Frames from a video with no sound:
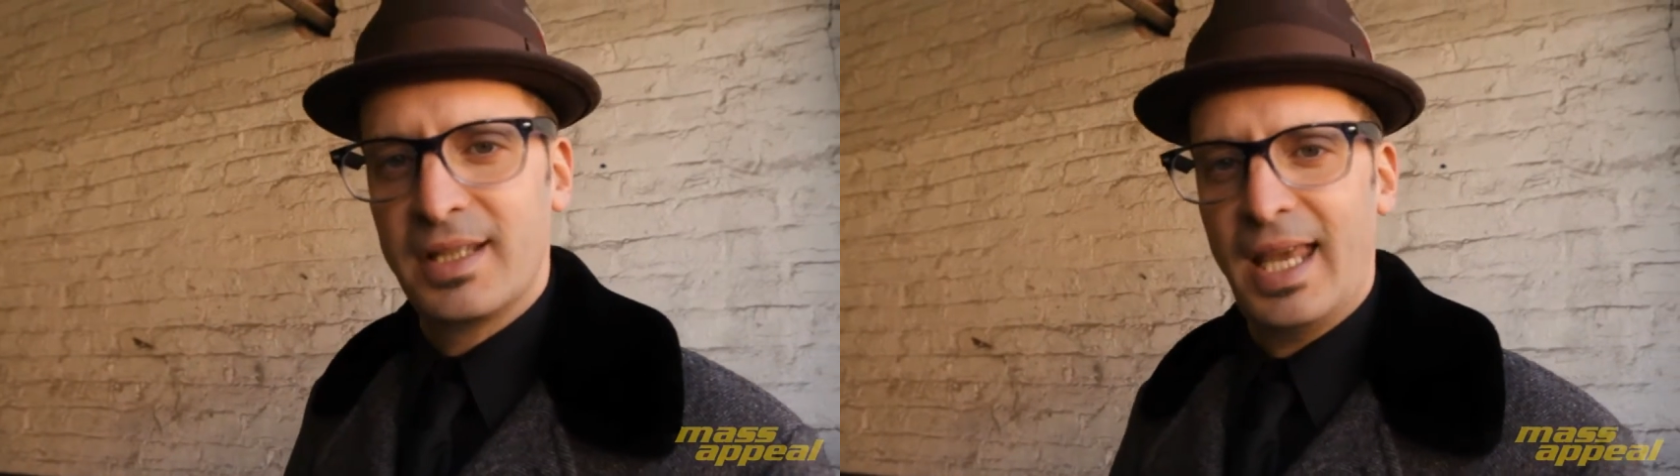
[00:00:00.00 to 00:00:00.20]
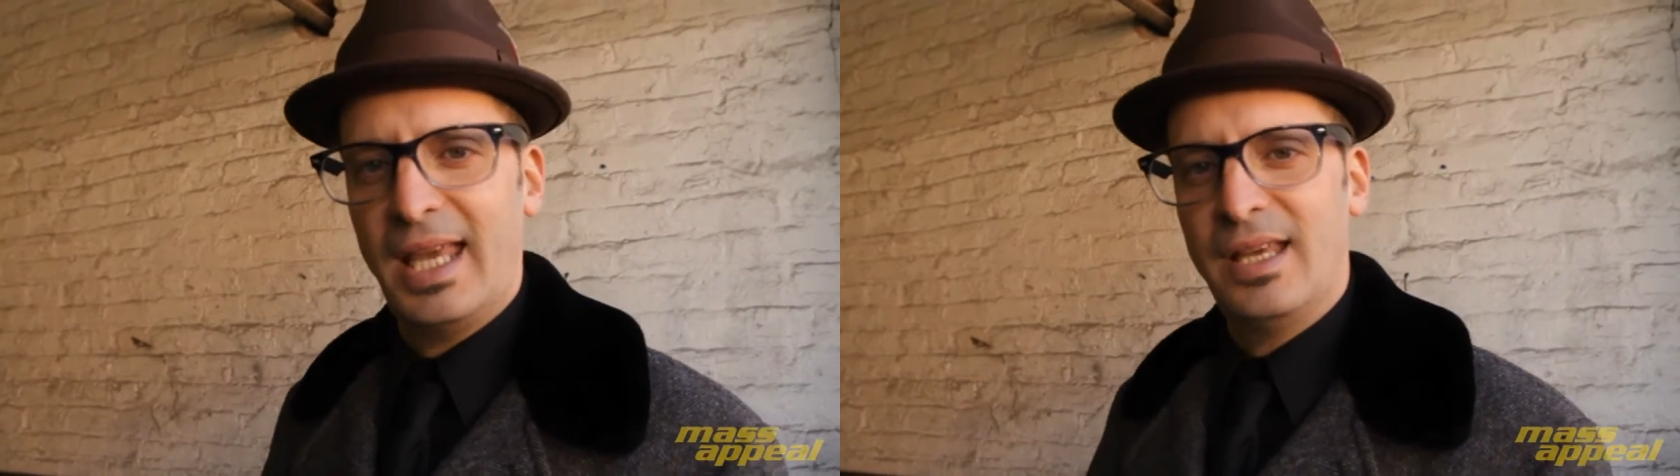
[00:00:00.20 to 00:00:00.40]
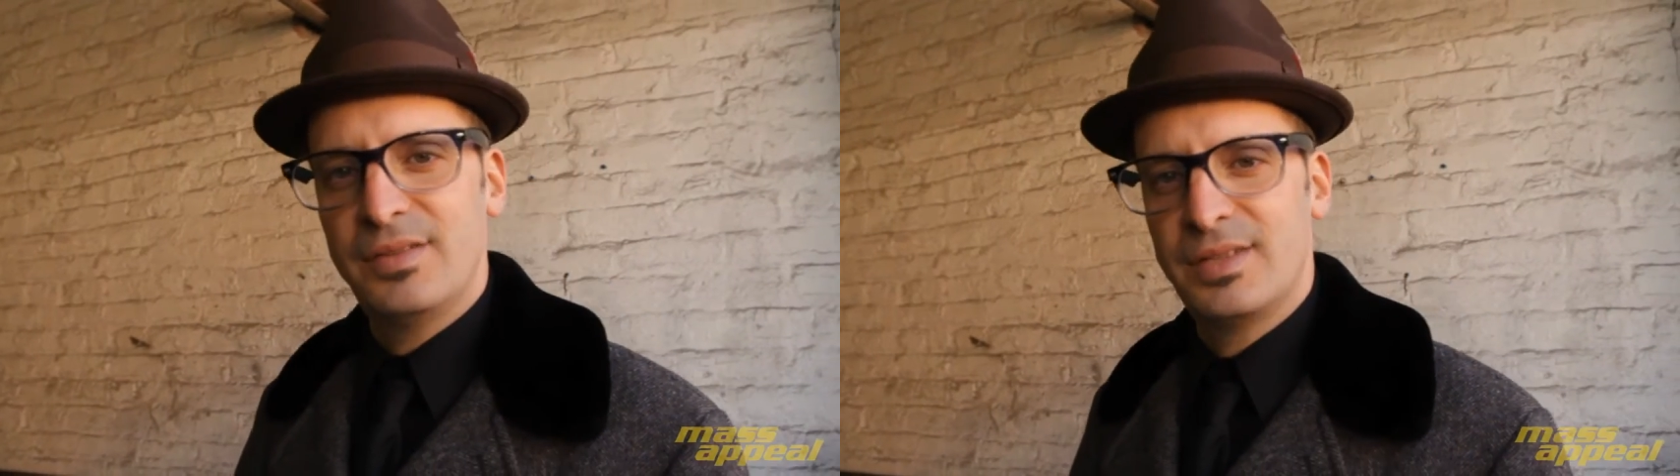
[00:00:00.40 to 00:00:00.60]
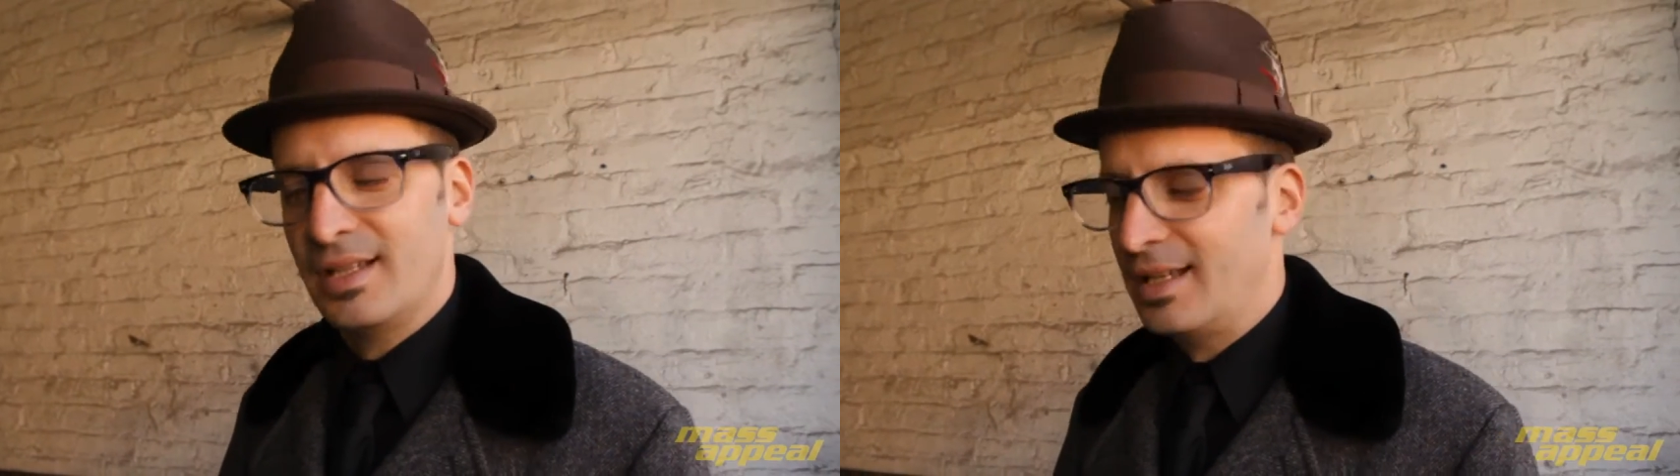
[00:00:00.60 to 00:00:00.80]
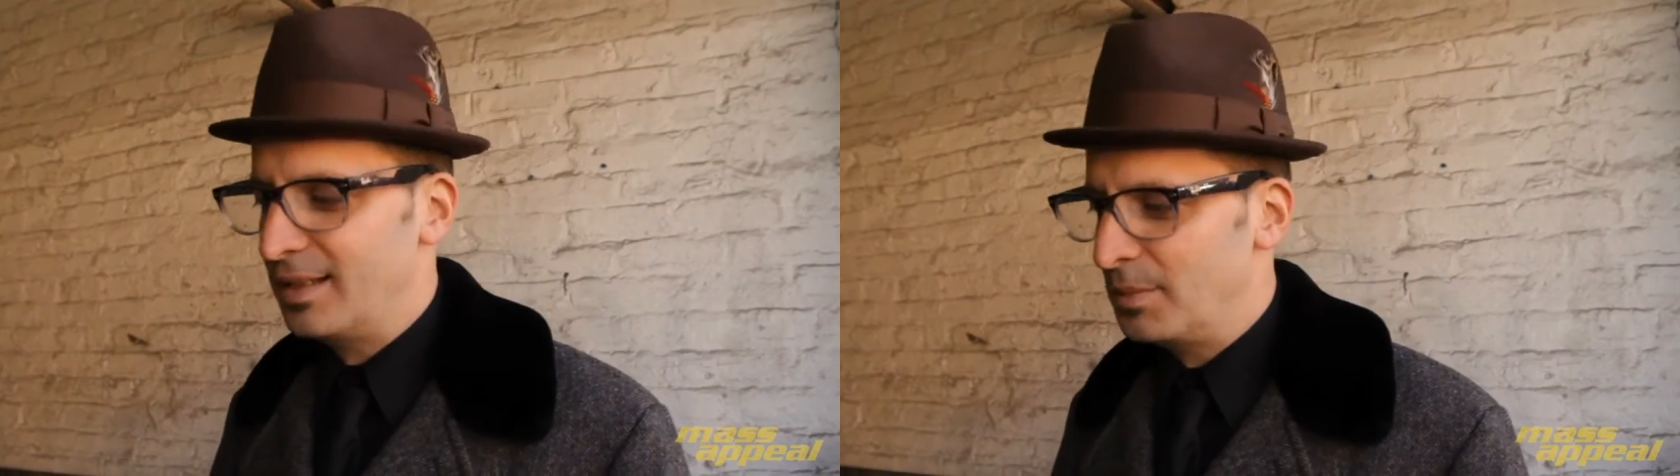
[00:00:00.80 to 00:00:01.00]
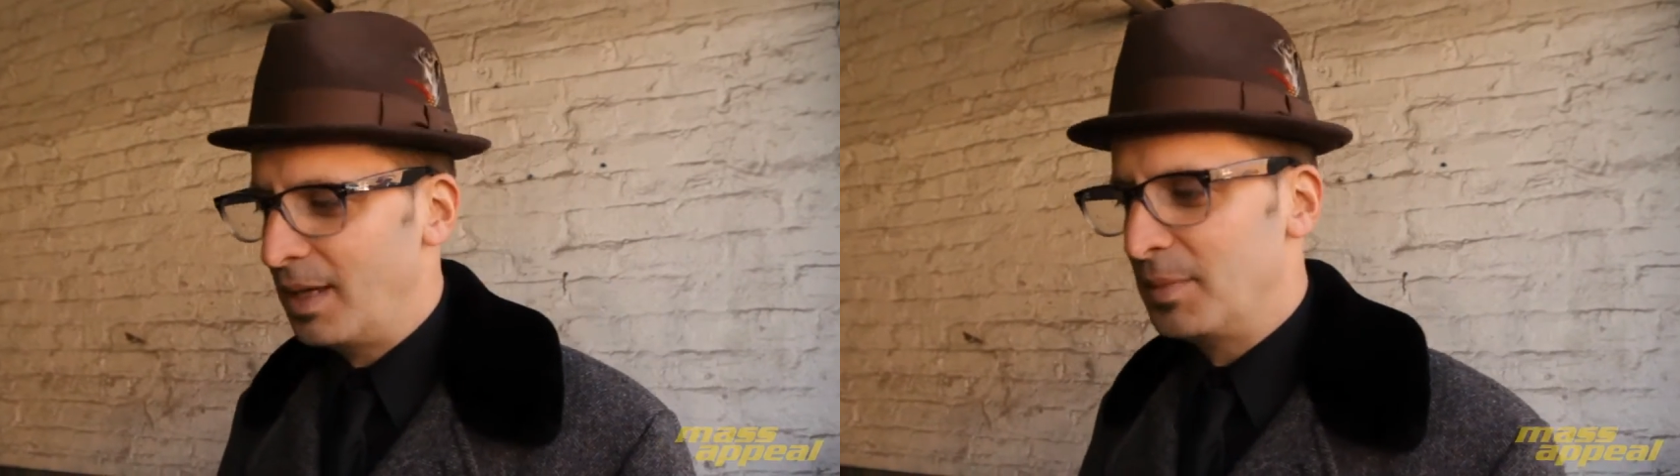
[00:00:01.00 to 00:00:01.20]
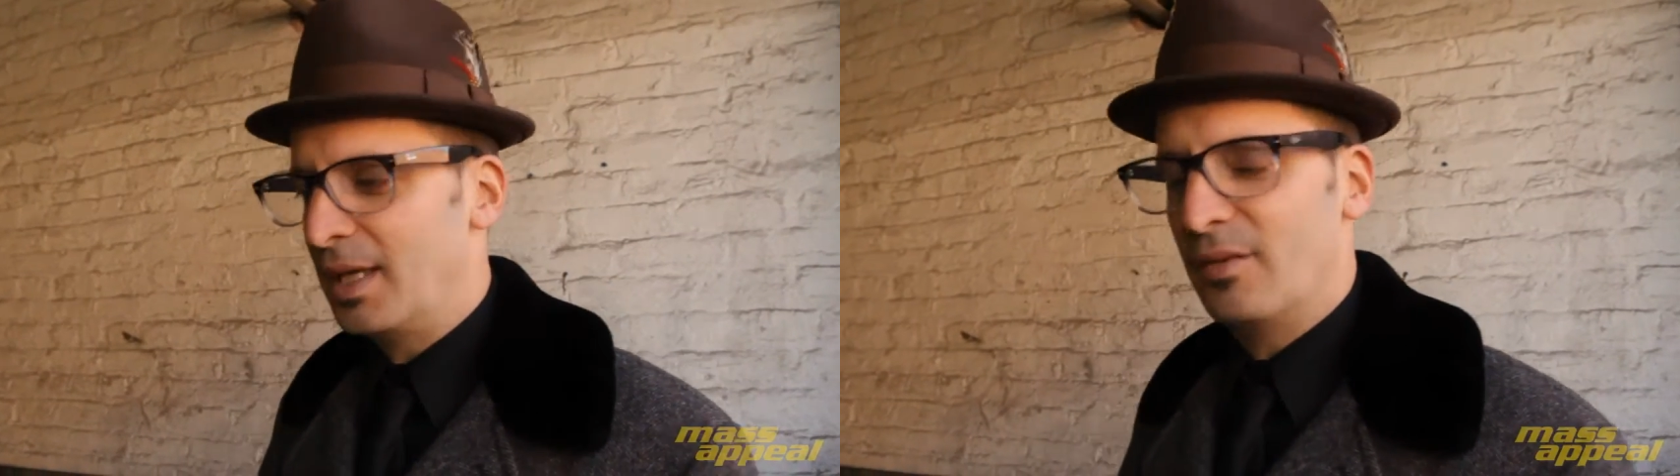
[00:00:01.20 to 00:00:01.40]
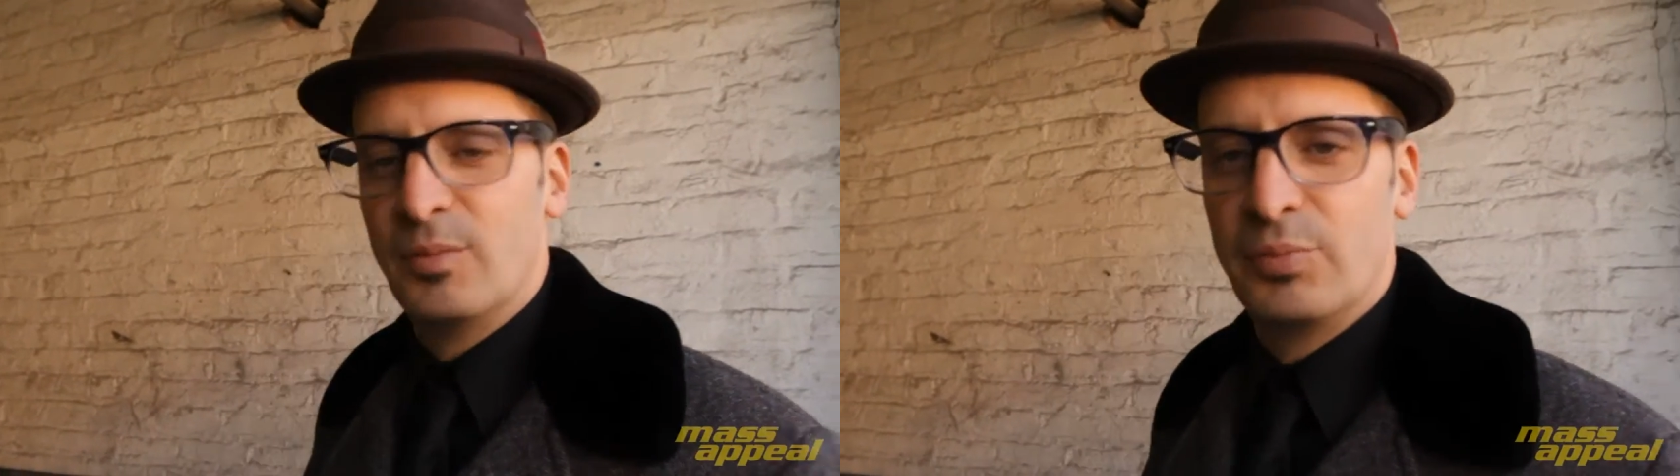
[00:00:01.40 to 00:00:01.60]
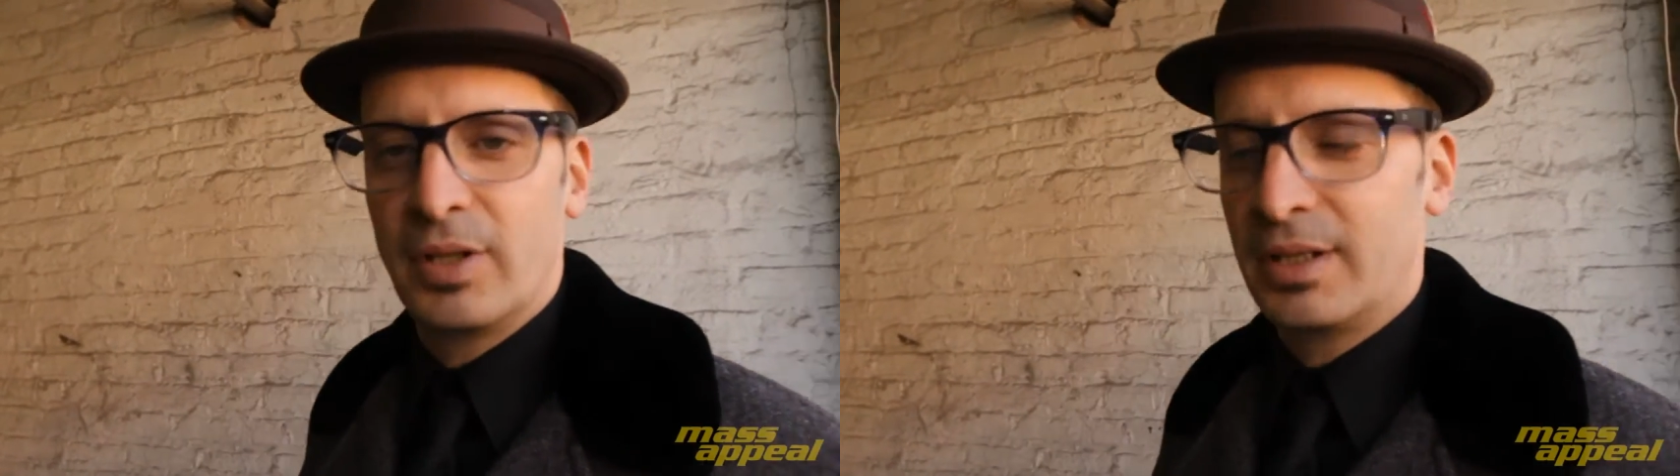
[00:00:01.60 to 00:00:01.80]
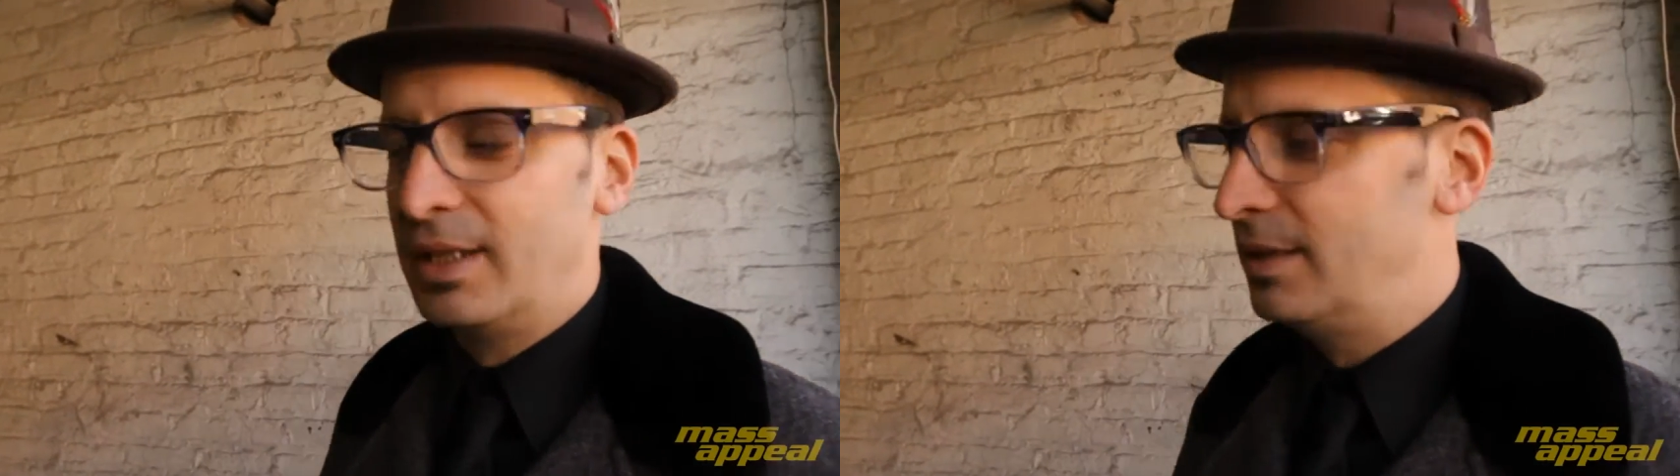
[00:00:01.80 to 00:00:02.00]
Kaves, and I'm here in
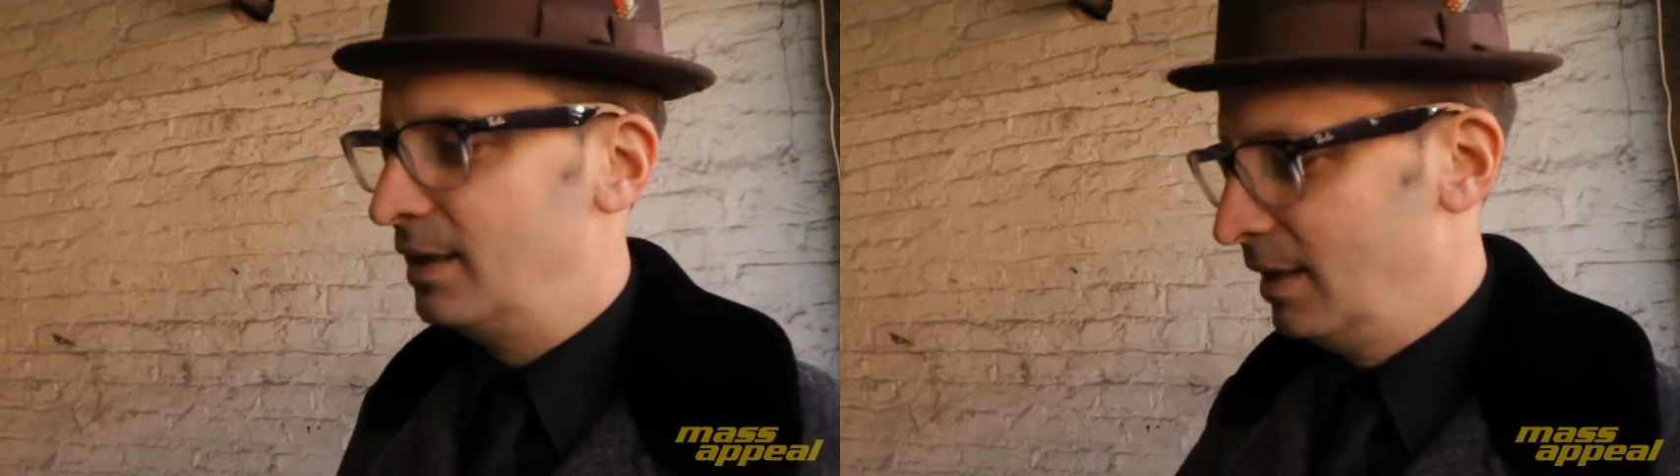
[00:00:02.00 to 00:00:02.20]
Brooklyn,